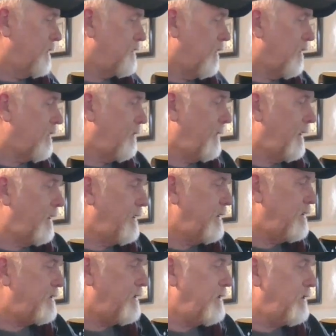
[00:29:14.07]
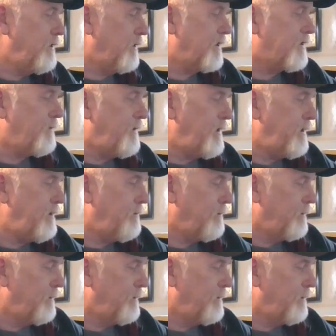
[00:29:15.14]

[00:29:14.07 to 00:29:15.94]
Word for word: talk about is the USB.